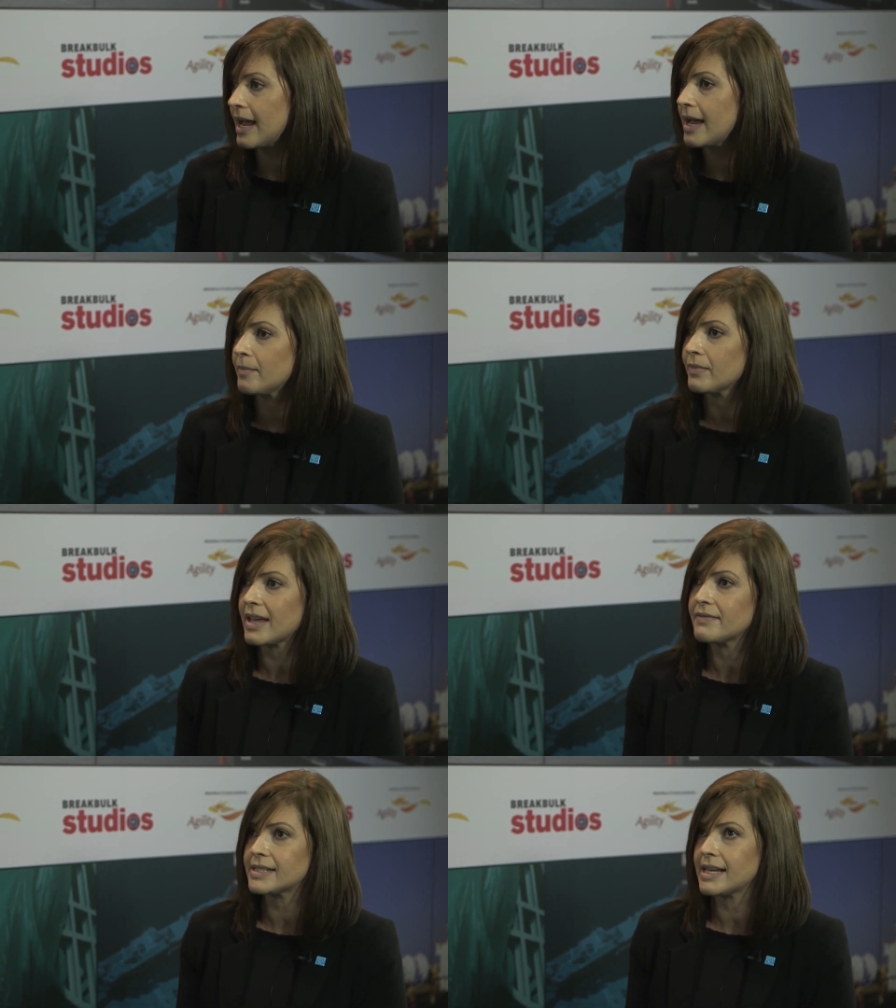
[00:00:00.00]
um,
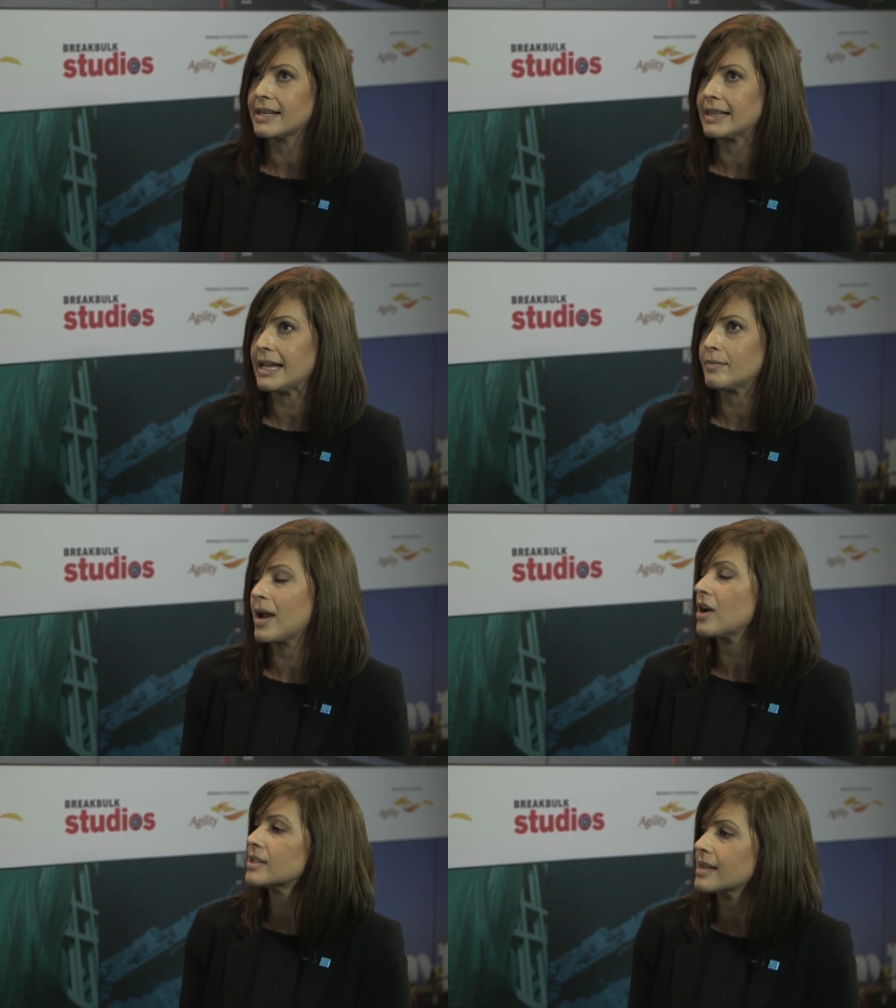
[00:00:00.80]
they've said that
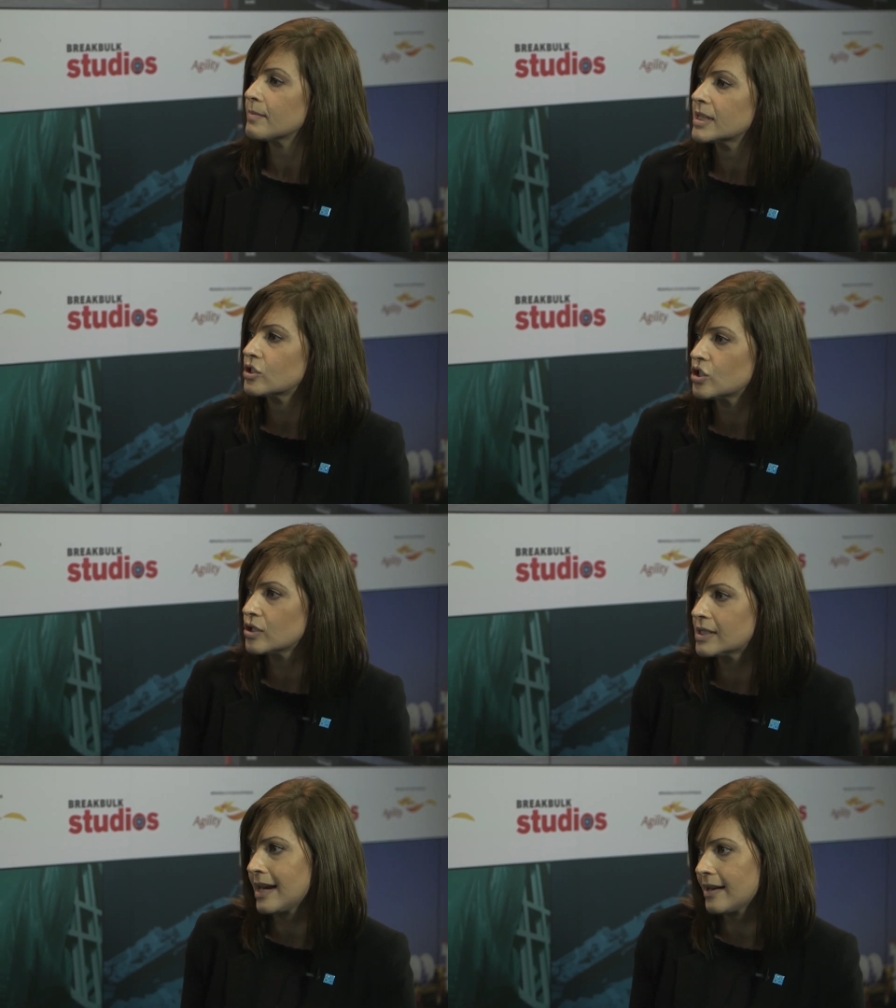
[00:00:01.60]
maritime is too
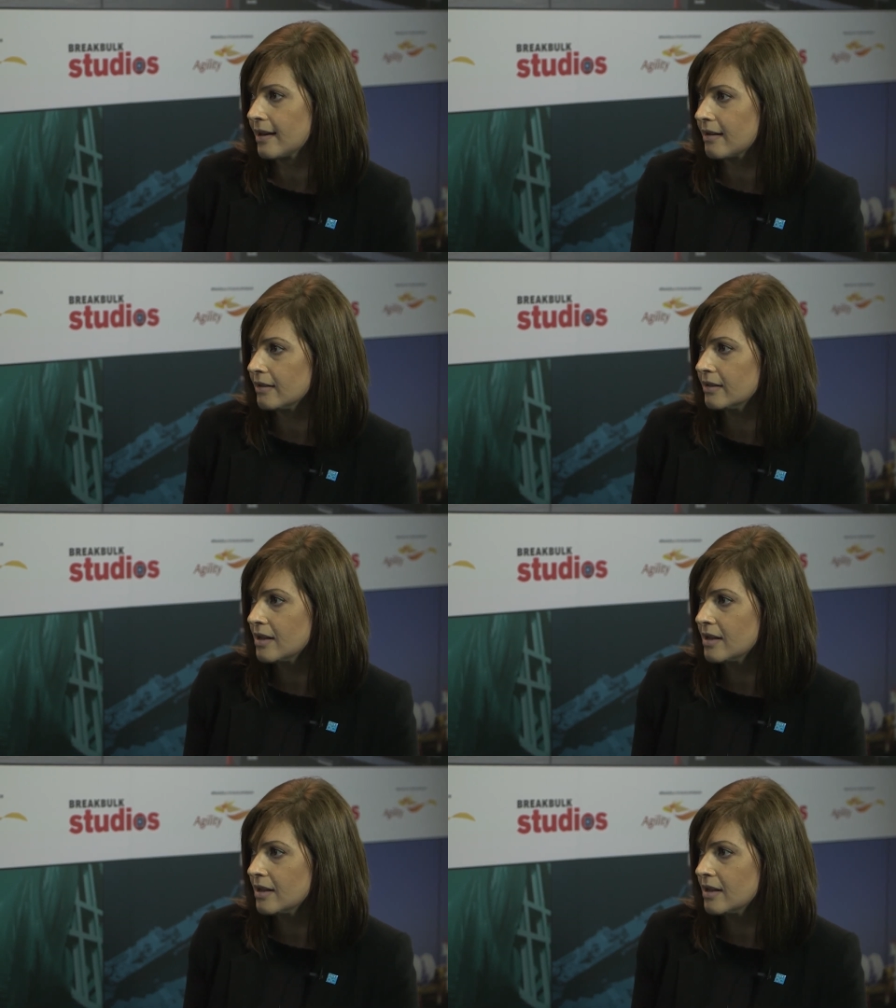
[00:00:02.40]
technical.